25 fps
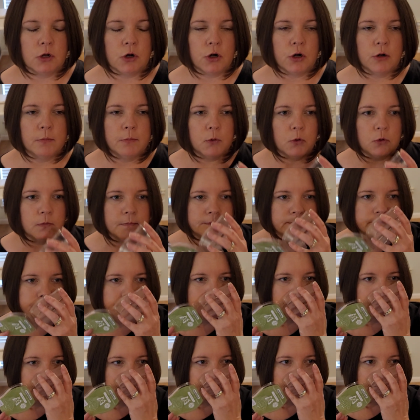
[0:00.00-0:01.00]
herbal.
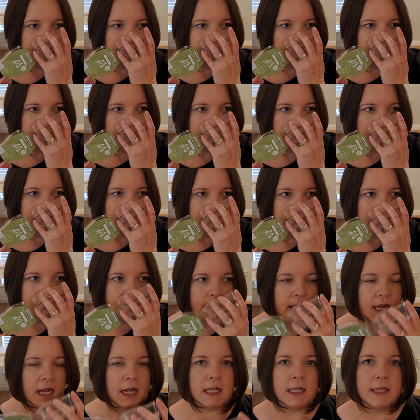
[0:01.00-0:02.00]

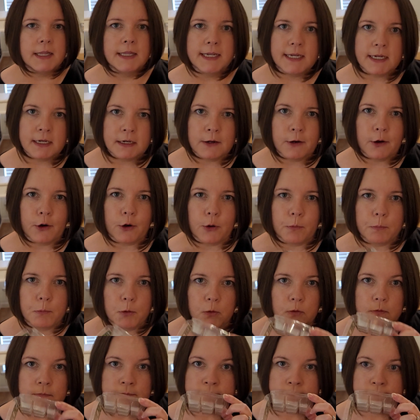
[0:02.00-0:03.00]
A clean
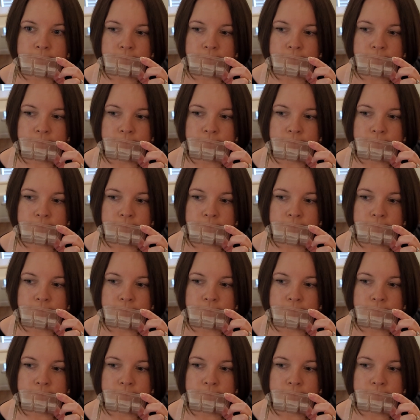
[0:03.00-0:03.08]
herbal.